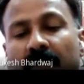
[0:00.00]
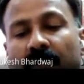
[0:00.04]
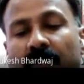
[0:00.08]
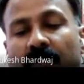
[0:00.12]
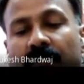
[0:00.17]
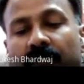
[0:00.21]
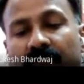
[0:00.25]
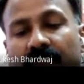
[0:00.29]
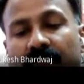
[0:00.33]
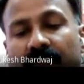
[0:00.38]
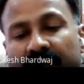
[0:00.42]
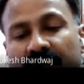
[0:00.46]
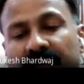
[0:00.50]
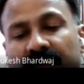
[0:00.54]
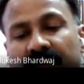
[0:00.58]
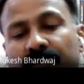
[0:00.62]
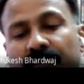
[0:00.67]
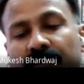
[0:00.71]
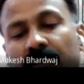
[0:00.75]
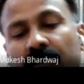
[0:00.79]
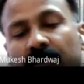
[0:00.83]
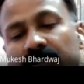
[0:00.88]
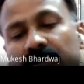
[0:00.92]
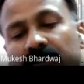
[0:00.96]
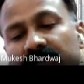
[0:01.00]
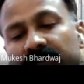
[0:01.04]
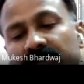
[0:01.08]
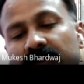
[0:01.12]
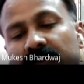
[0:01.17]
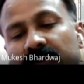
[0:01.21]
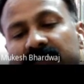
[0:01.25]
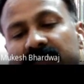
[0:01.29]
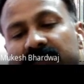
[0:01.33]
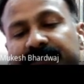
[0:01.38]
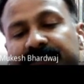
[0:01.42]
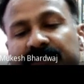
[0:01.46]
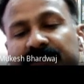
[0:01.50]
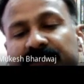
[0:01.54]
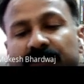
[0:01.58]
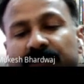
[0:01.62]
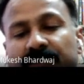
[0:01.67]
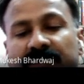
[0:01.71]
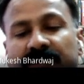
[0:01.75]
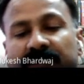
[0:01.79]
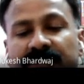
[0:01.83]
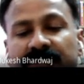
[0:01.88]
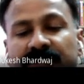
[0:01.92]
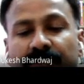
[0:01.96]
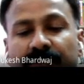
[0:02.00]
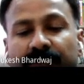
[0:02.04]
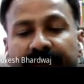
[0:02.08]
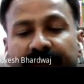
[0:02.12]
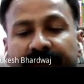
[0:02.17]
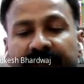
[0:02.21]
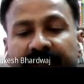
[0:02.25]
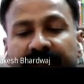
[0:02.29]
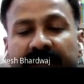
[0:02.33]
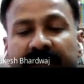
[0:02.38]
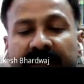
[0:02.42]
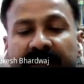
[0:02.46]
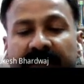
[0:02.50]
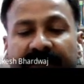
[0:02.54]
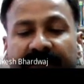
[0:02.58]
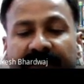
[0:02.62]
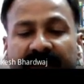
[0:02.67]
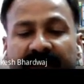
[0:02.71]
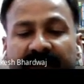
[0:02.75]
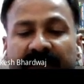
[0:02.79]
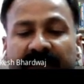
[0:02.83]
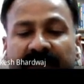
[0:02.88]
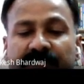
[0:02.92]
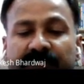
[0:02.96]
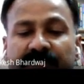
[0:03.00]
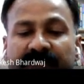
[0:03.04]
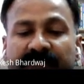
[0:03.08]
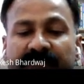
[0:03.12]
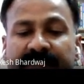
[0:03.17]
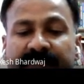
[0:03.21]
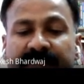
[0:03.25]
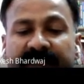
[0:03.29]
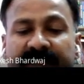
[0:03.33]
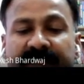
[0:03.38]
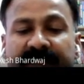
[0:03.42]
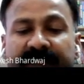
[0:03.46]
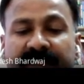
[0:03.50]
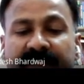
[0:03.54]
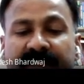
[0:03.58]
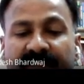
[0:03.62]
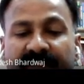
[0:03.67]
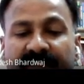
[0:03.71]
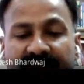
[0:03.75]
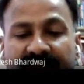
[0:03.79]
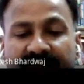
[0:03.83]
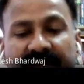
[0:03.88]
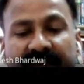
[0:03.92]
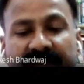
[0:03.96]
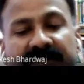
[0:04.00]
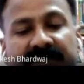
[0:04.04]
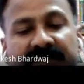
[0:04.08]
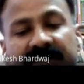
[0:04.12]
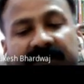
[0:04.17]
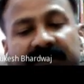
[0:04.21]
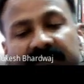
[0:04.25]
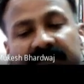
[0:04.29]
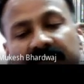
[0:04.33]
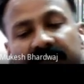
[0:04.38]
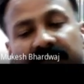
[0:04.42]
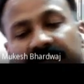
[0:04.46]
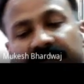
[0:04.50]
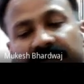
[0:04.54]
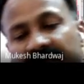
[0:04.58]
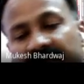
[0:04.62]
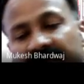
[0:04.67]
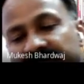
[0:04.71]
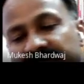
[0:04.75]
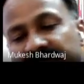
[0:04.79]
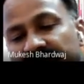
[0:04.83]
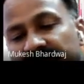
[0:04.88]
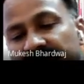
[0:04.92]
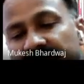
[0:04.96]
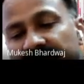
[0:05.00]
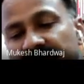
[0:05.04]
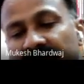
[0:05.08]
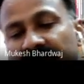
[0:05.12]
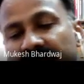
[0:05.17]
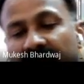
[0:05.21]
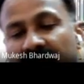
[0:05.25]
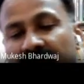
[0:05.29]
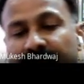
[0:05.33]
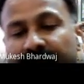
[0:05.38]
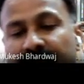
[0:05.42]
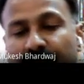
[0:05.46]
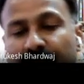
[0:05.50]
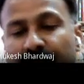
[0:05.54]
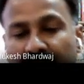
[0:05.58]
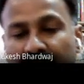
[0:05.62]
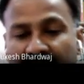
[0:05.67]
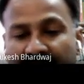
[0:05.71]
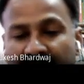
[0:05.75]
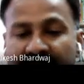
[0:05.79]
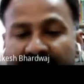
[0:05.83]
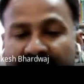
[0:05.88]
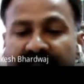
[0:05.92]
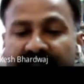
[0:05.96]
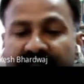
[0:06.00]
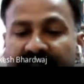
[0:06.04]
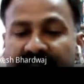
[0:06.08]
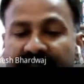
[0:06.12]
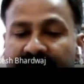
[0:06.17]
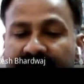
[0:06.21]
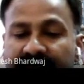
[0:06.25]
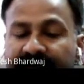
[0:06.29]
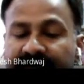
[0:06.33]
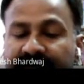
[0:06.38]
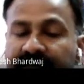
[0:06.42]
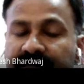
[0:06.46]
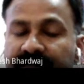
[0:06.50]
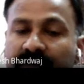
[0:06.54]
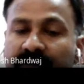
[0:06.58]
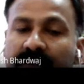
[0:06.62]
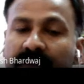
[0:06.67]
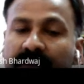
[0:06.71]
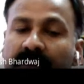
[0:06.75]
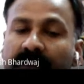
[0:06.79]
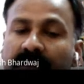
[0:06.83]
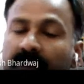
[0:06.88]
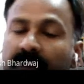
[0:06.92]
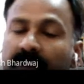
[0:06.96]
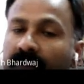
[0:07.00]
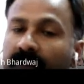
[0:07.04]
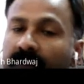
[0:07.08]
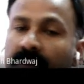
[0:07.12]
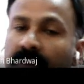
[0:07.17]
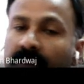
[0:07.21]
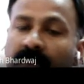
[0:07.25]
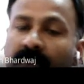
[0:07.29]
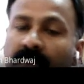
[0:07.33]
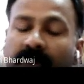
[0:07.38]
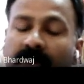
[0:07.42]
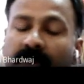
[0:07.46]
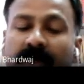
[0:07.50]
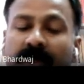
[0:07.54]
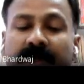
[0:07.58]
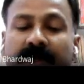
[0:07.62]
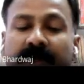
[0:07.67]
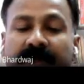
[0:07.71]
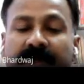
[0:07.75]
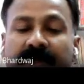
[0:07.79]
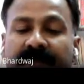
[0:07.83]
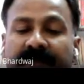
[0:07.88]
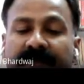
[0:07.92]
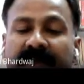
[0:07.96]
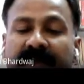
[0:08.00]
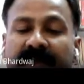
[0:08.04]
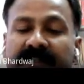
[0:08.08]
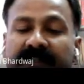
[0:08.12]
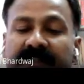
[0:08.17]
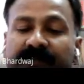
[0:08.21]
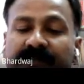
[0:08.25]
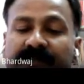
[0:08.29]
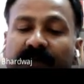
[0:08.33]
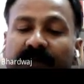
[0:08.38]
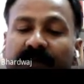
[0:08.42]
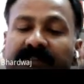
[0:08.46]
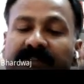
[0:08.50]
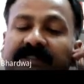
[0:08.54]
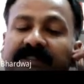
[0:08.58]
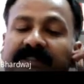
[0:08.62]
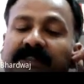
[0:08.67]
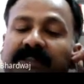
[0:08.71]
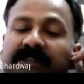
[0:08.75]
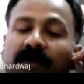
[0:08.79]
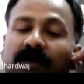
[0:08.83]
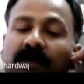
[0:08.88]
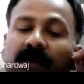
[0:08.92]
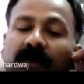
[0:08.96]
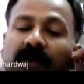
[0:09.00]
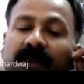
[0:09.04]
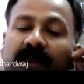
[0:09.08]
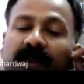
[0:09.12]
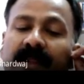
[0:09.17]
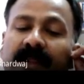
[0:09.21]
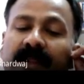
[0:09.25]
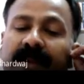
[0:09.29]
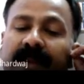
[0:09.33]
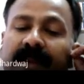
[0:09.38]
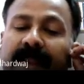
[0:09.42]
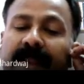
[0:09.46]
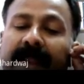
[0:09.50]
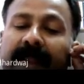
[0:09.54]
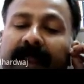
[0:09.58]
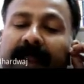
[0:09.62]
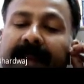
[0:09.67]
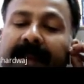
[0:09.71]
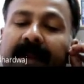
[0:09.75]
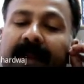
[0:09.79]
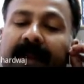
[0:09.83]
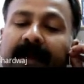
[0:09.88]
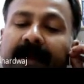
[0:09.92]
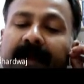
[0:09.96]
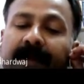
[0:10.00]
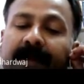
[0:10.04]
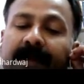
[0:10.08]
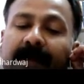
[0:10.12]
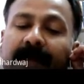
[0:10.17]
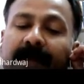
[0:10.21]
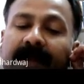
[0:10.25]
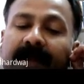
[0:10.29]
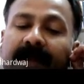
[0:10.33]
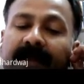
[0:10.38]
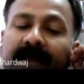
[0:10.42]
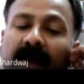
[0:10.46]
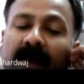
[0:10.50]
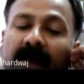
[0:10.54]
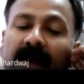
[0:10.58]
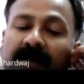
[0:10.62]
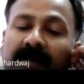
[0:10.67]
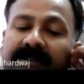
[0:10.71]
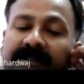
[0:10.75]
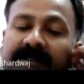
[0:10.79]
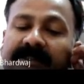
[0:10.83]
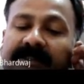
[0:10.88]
Furthermore, the corpuscular theory fails to explain interference, diffraction, and polarization. Interference was discovered in 1800 by Young's.